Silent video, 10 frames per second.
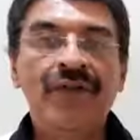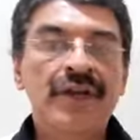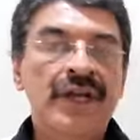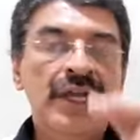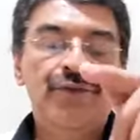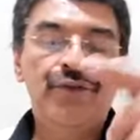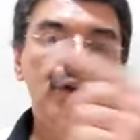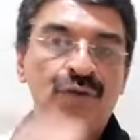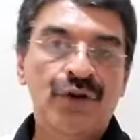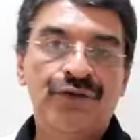will write
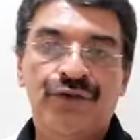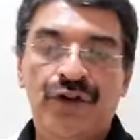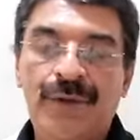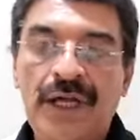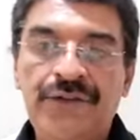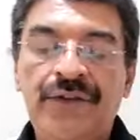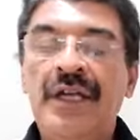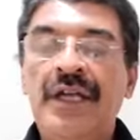few more formulas.